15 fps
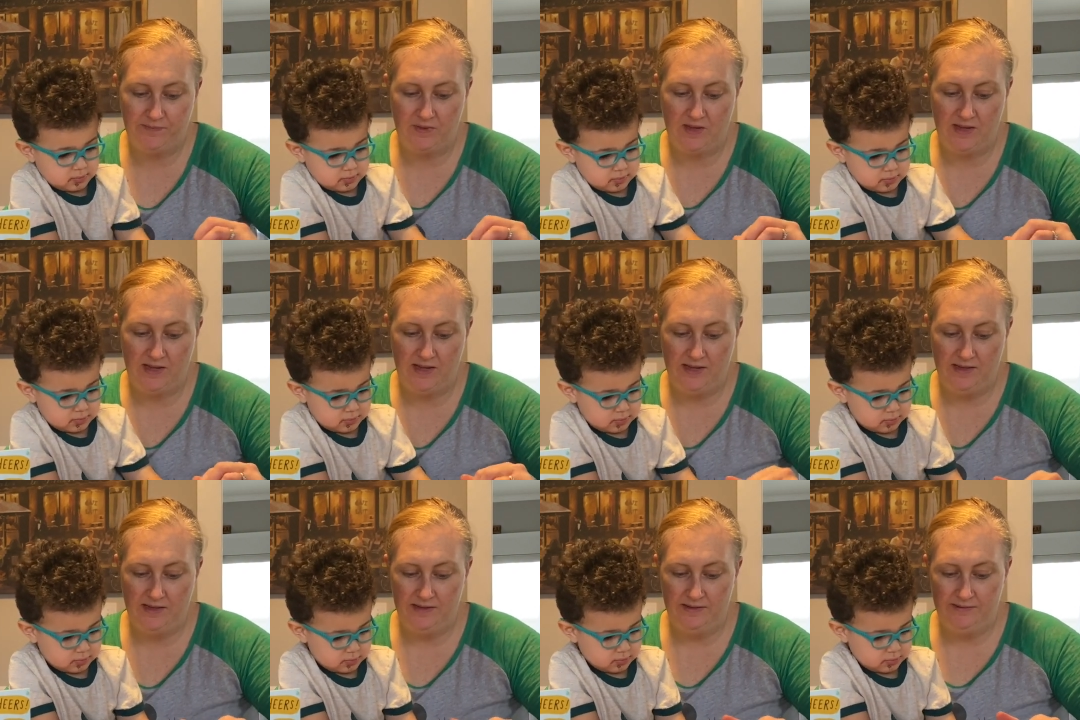
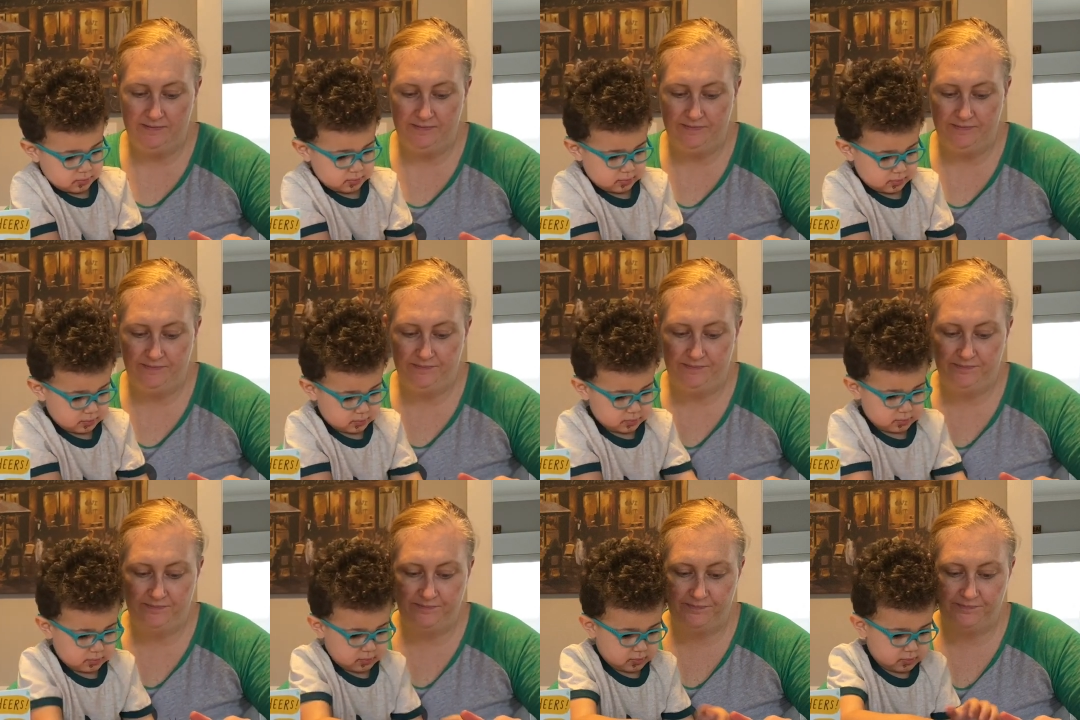
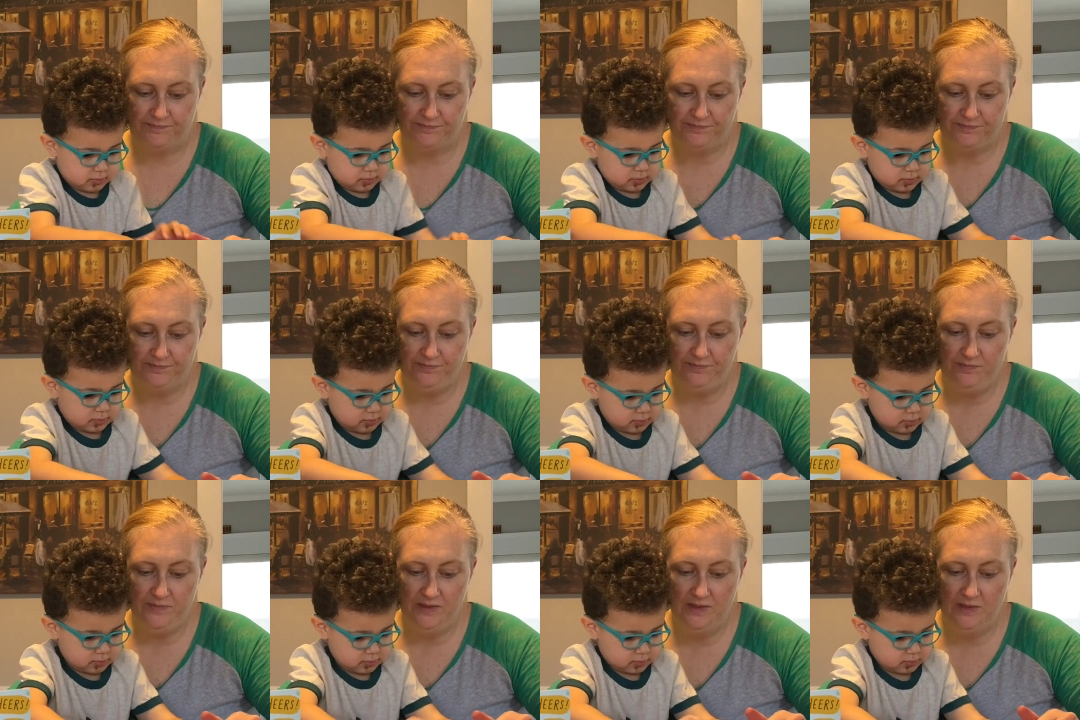
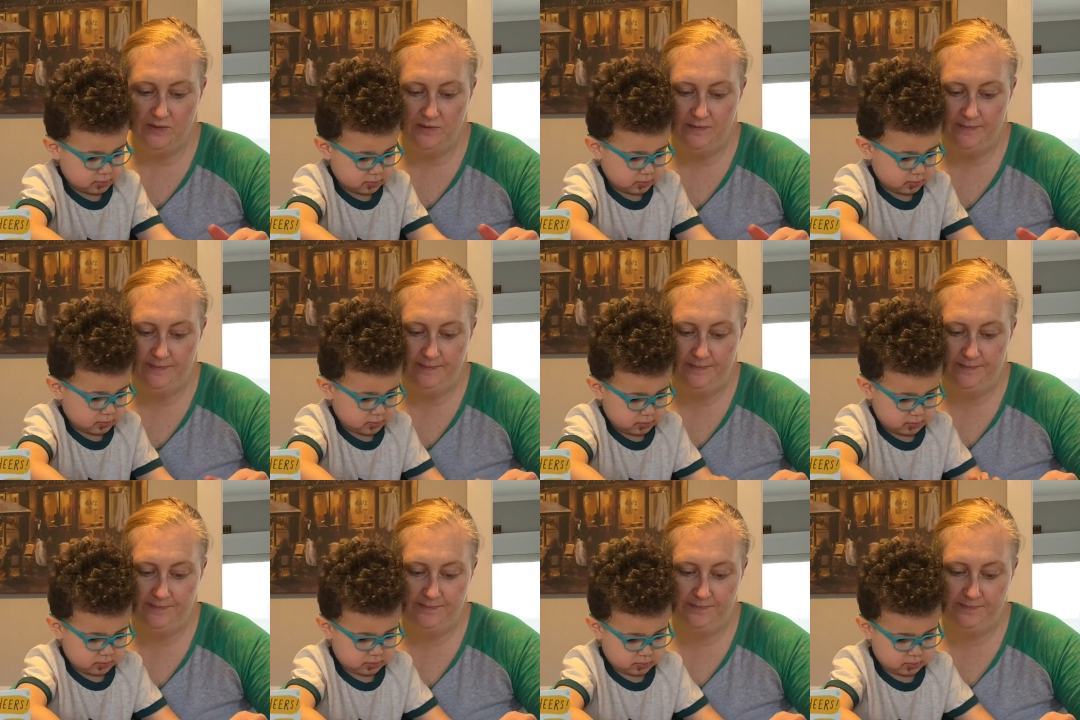
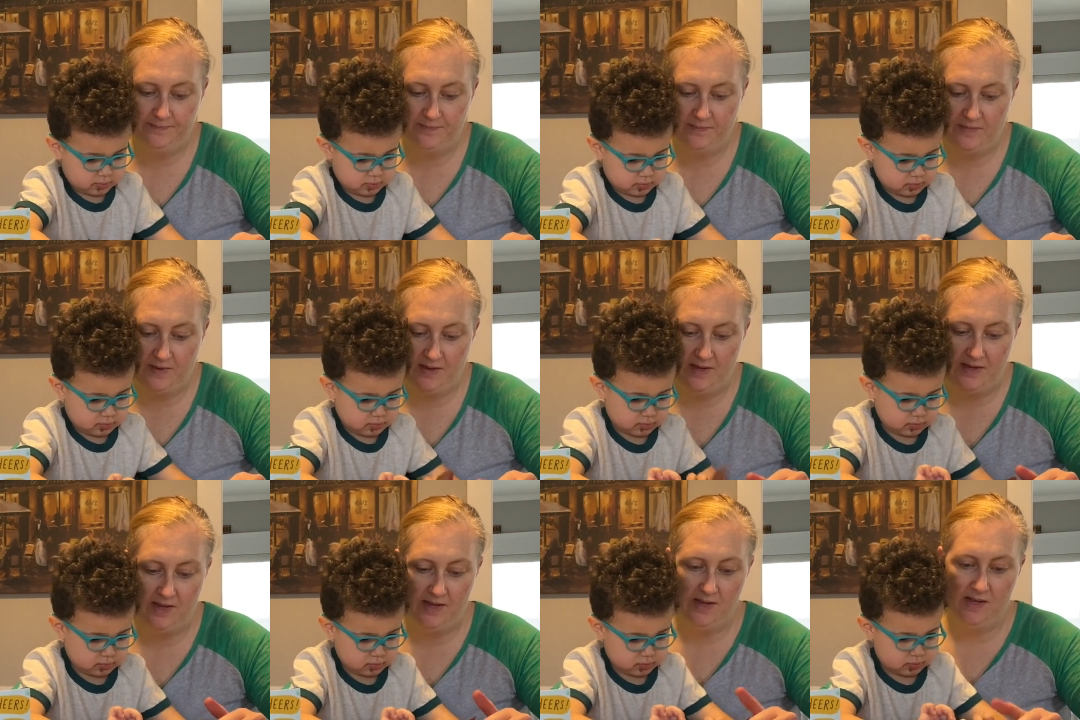
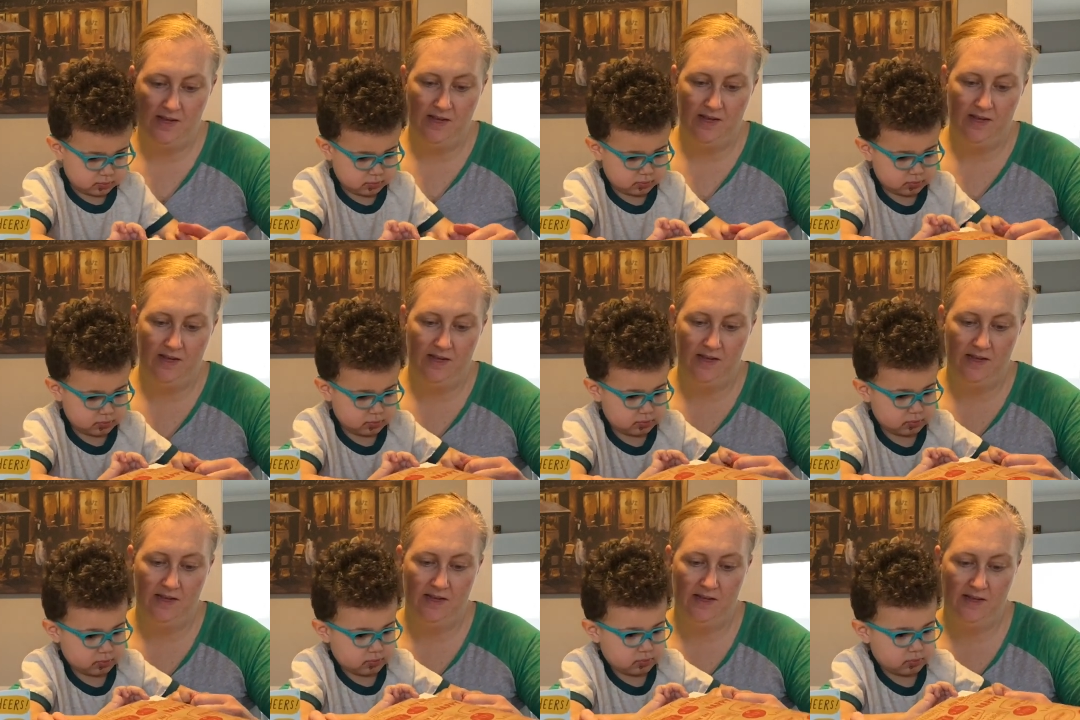
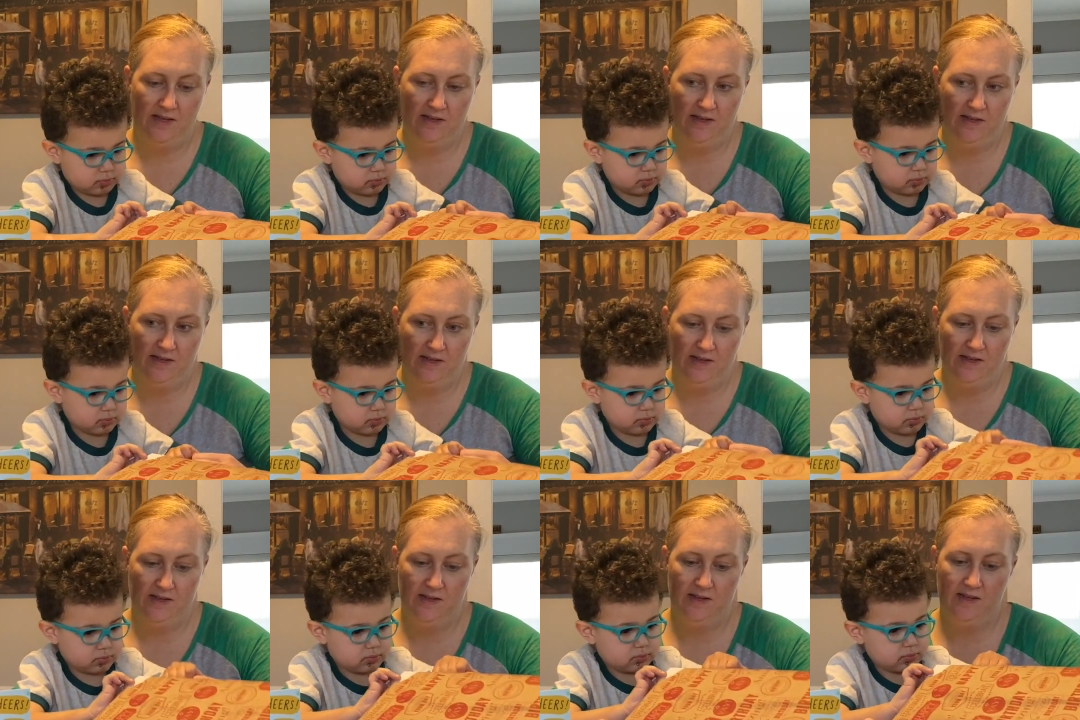
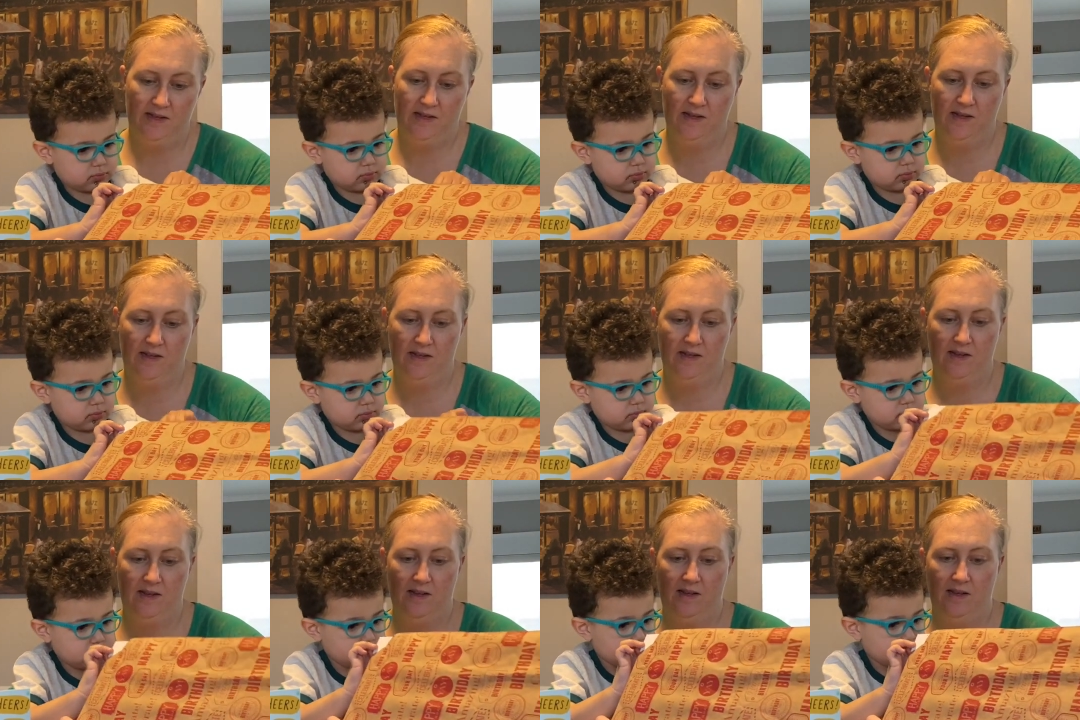
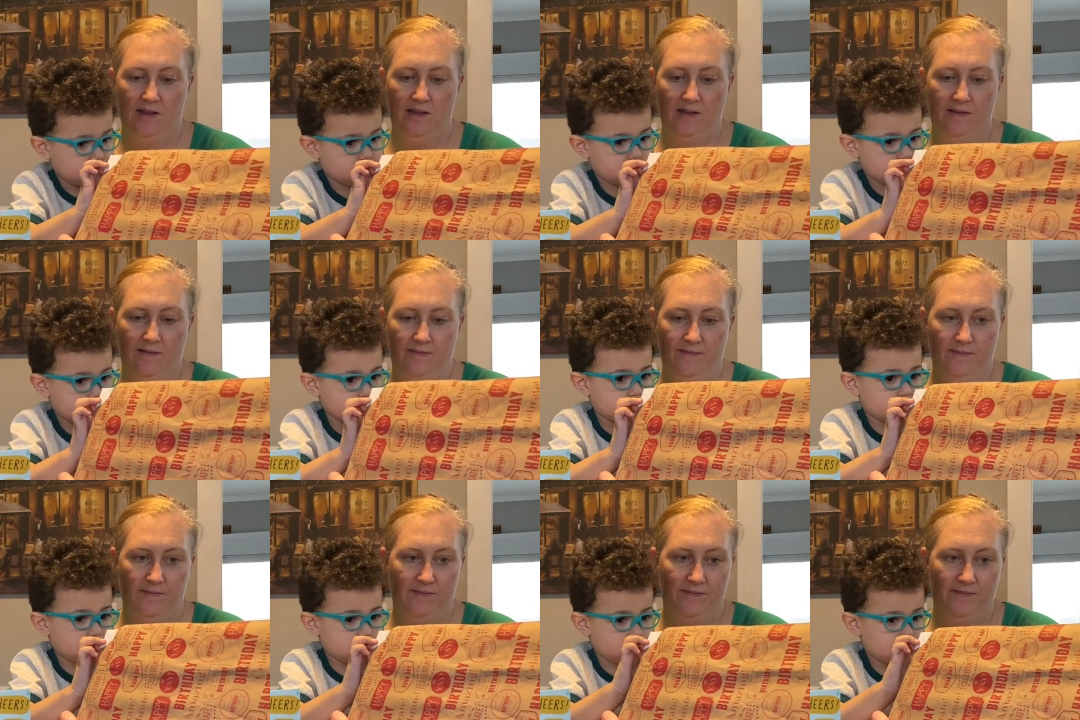
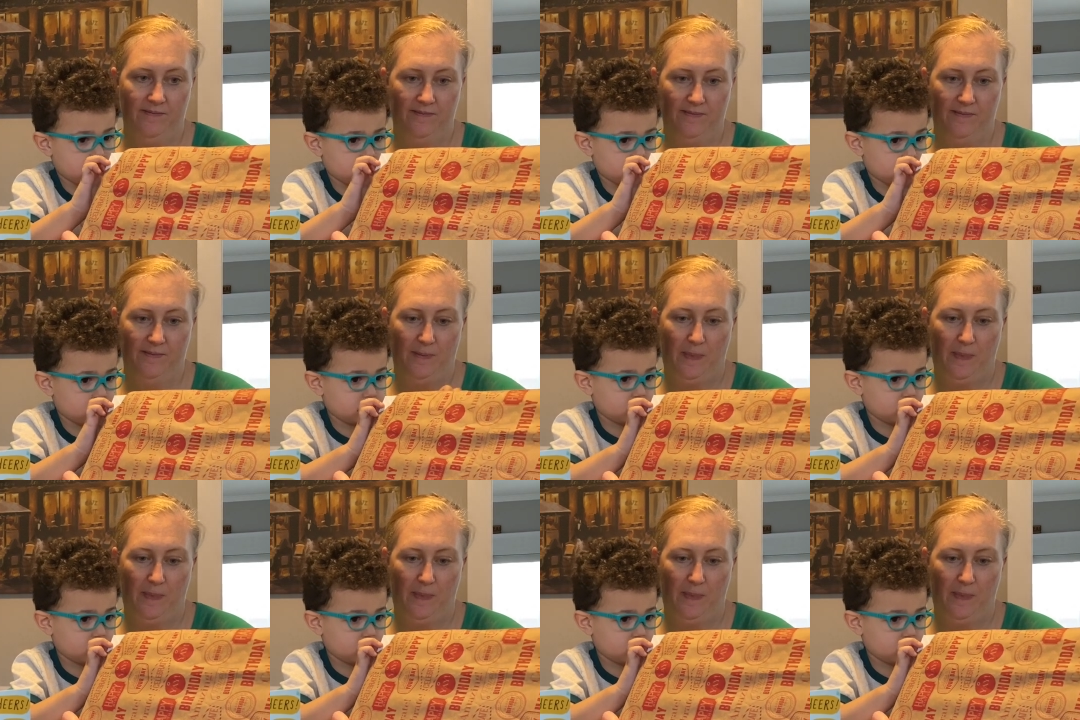Nobody speaks.